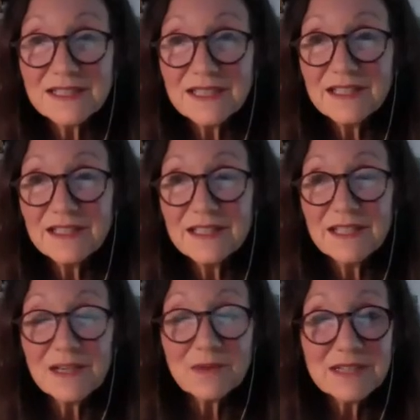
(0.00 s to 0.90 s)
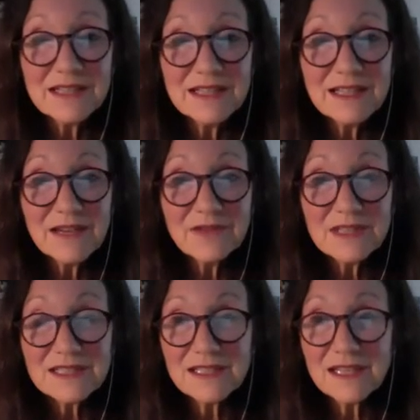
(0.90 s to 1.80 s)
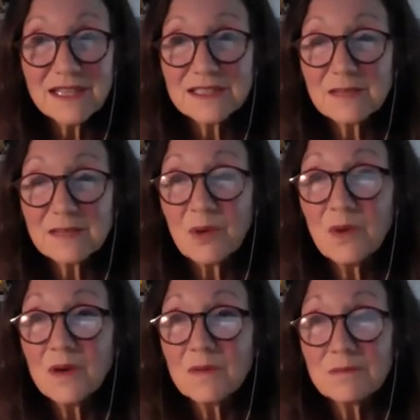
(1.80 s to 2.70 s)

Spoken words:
you know, to think of it as like support